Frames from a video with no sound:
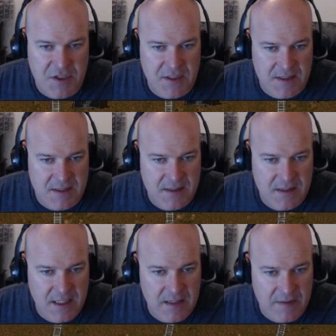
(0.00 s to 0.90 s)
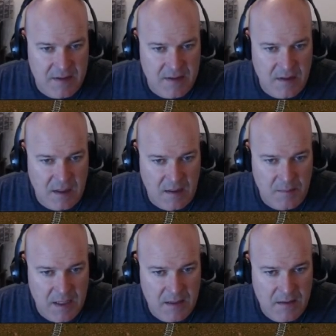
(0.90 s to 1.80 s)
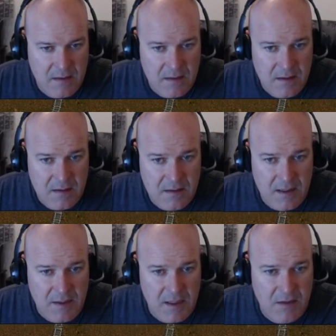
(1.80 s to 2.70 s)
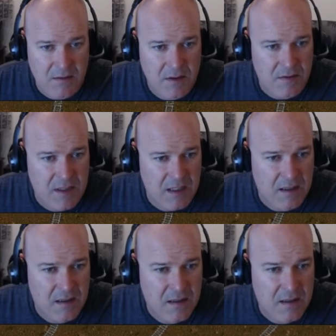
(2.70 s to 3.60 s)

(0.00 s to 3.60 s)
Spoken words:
Jesus, can't even talk, man. There we go. Okay.